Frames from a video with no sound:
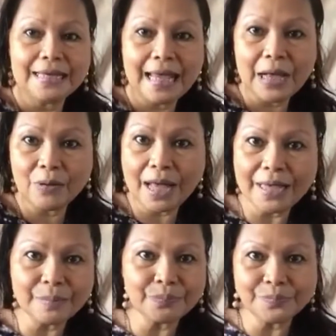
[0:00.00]
Now
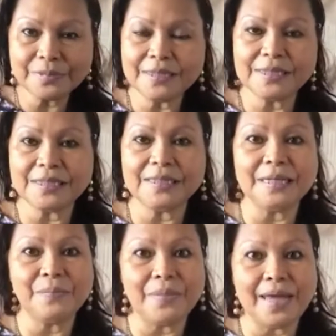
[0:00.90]
I am
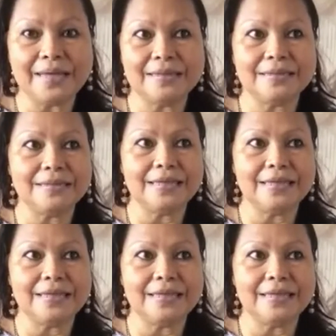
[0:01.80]
inserting back